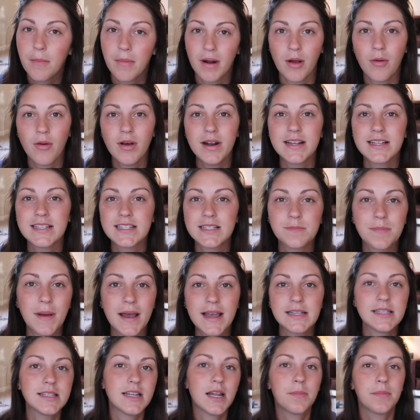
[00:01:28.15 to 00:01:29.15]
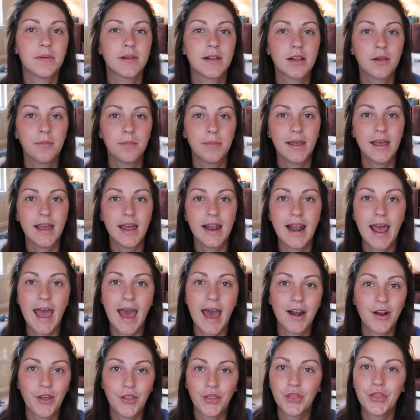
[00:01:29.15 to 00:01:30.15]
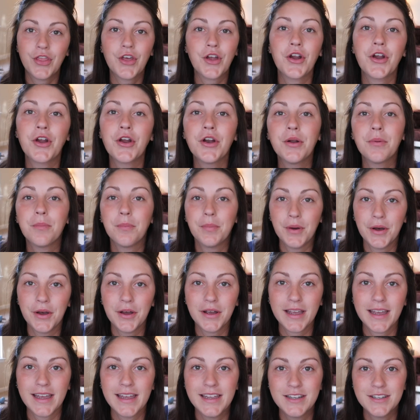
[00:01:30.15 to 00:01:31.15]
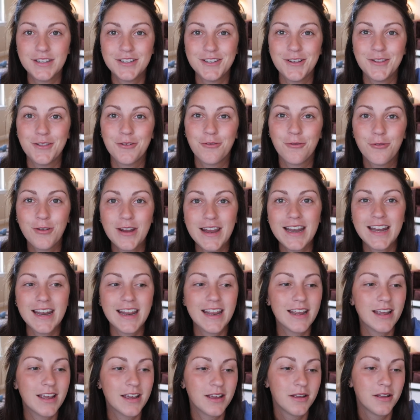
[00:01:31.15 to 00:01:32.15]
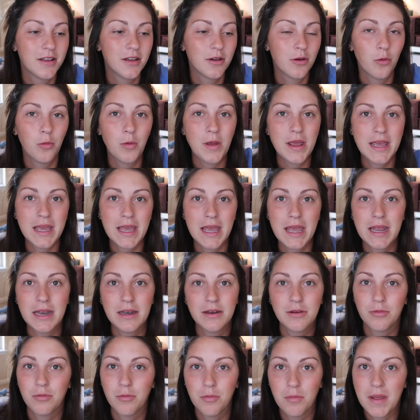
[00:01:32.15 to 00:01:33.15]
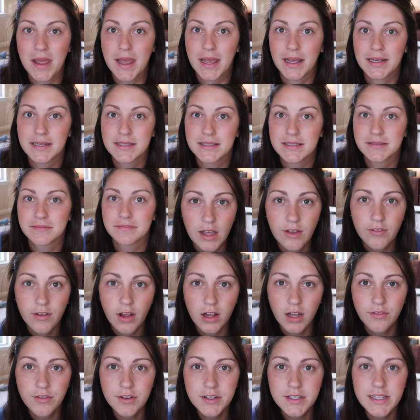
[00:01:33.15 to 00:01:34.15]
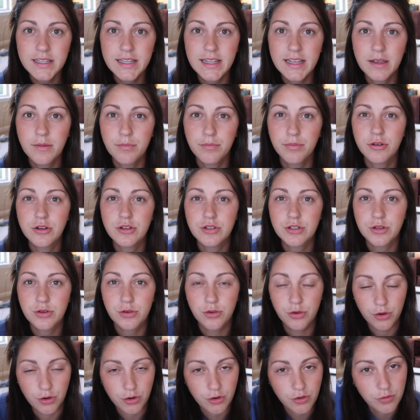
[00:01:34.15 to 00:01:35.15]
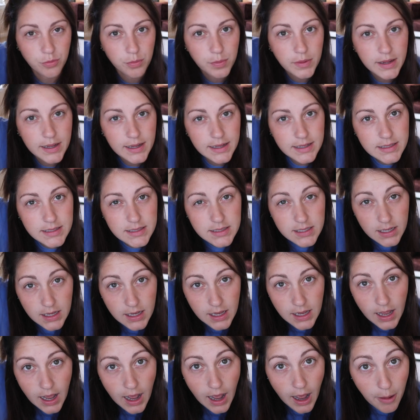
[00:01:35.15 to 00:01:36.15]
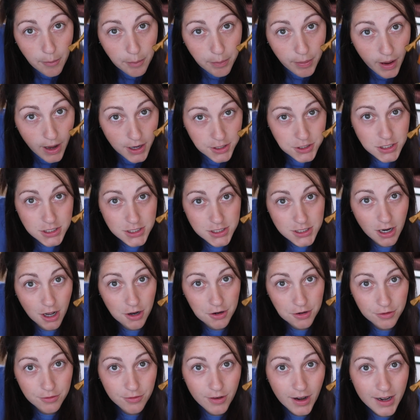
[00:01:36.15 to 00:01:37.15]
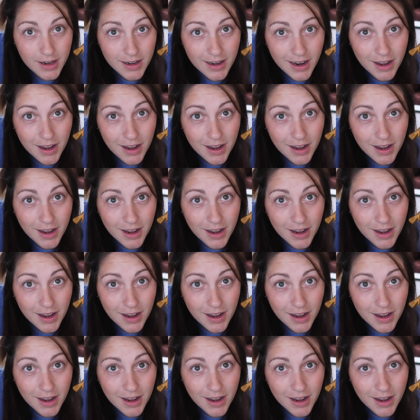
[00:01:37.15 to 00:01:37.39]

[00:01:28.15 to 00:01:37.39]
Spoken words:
but I want to spice it up a little bit and add a third book into the reading weekend mix. Have y'all ever seen The Emperor's New Groove? Because I'm Pacha's daughter right